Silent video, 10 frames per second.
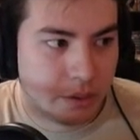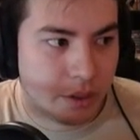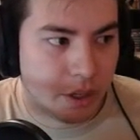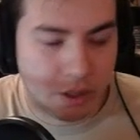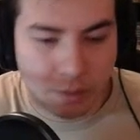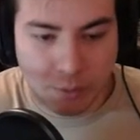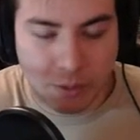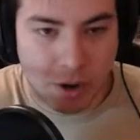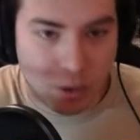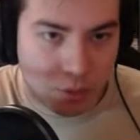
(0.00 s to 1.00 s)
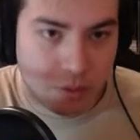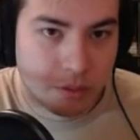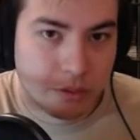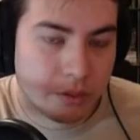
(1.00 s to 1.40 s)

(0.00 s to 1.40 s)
It can either be terrible,